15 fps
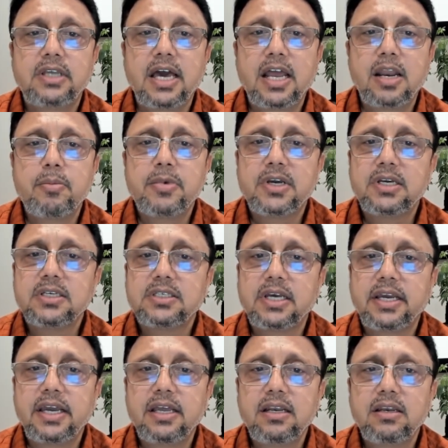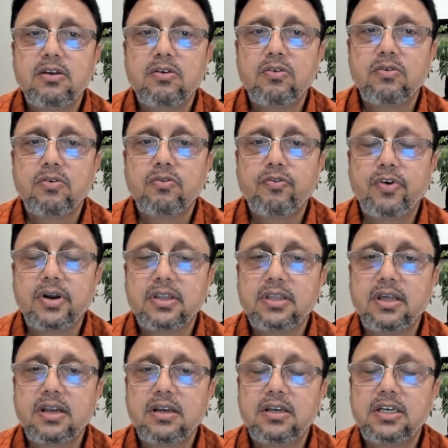dynamic is again
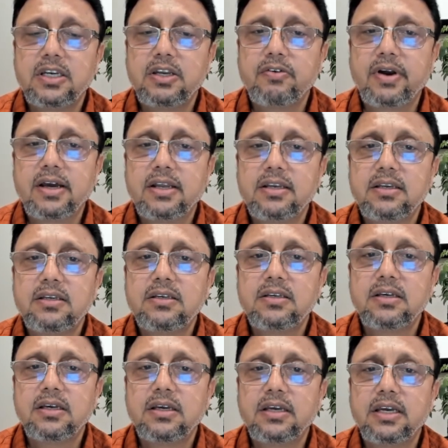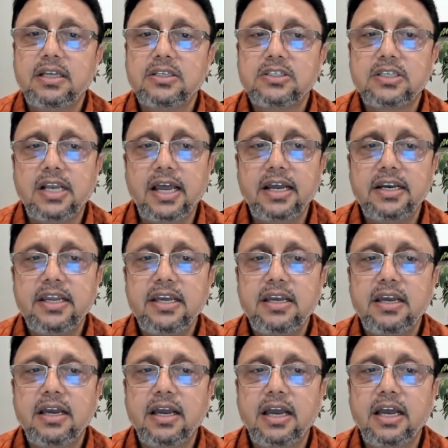further divided in
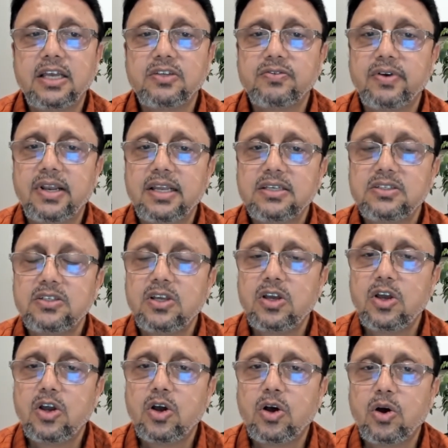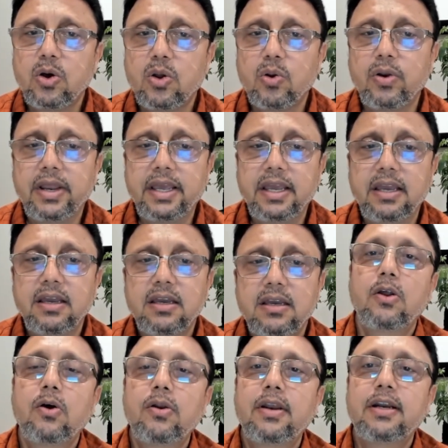sliding as well as rolling.
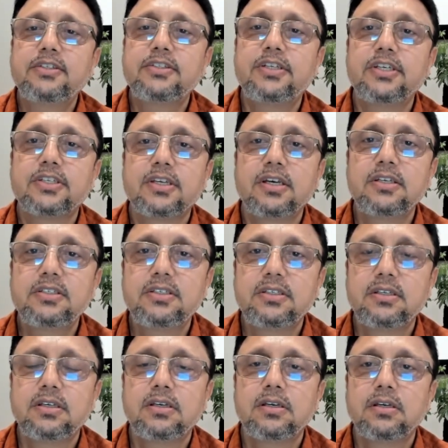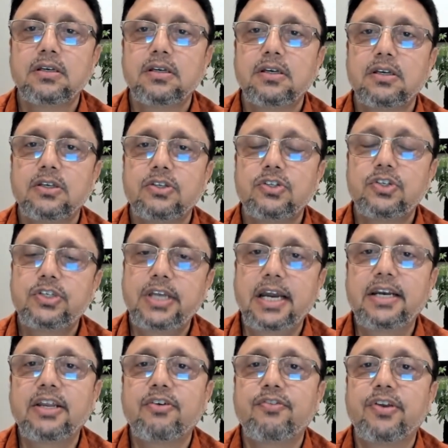Now let's discuss
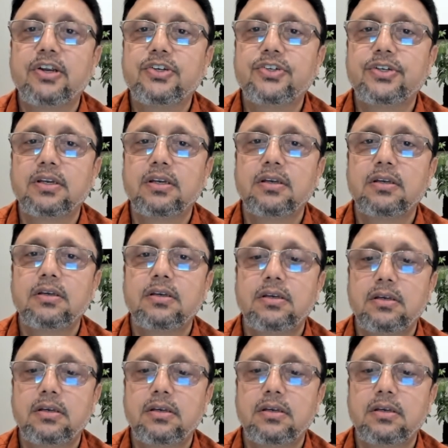static friction.